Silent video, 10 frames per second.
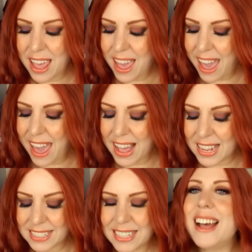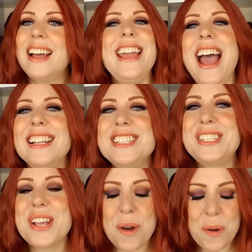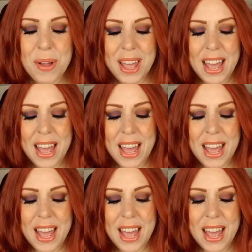And yeah, so